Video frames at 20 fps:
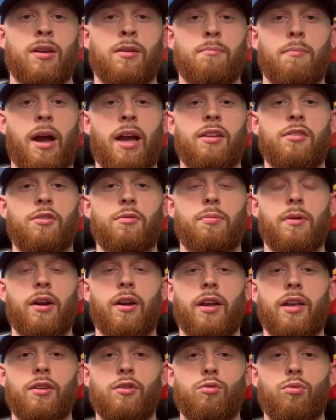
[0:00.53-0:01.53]
My
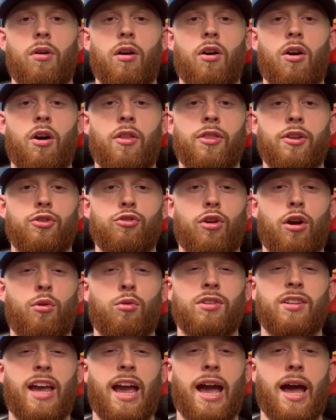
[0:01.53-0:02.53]
experience while on the drug
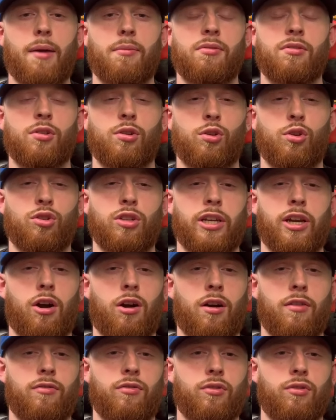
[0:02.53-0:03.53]
was absolutely
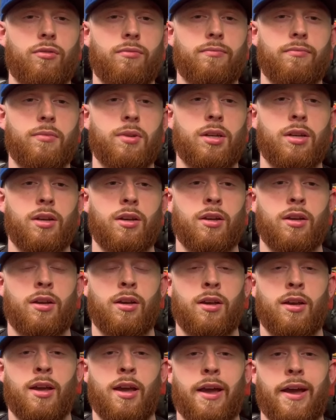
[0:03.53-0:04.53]
awful.
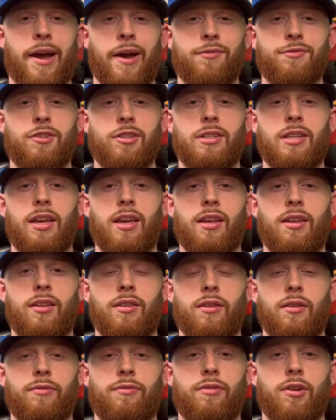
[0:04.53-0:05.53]
After taking
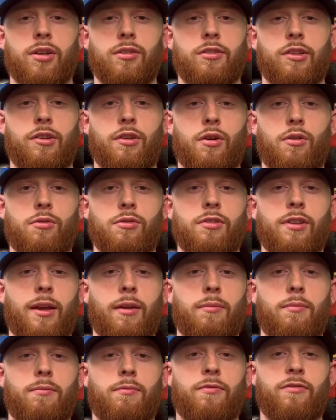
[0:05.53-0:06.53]
the first dose, I
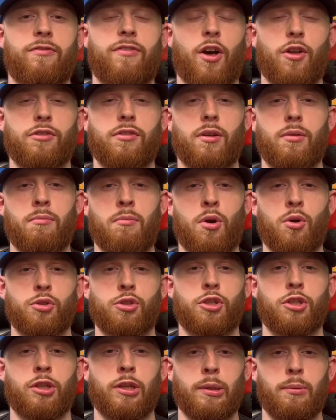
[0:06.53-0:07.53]
felt
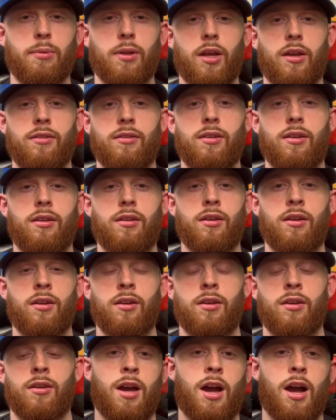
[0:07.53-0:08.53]
emotionally blunted.
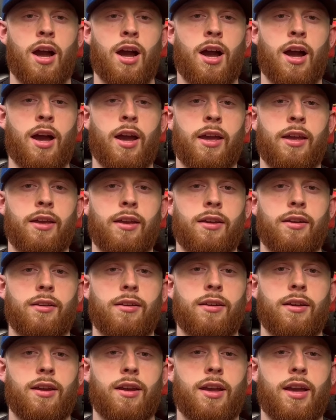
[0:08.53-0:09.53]
I
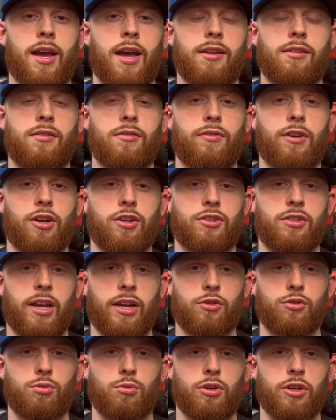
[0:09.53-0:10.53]
had severe
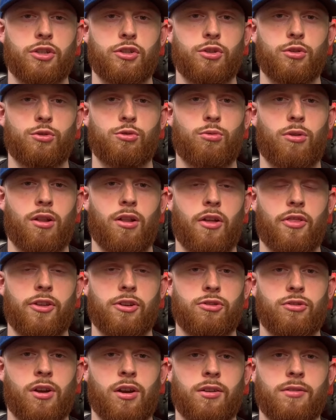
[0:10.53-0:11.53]
sexual issues while on the
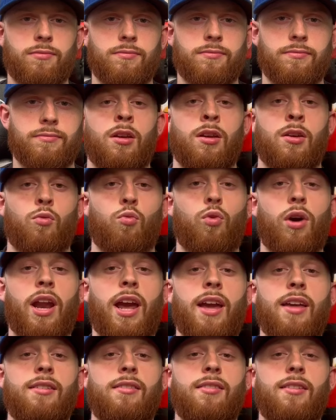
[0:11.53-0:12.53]
drug. When I
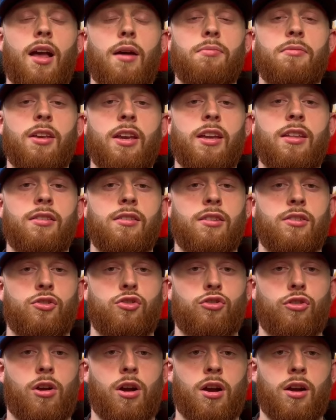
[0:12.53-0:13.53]
had stopped taking this
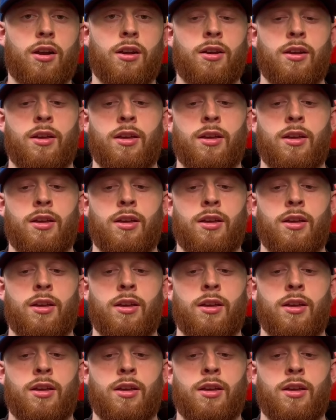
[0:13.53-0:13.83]
drug,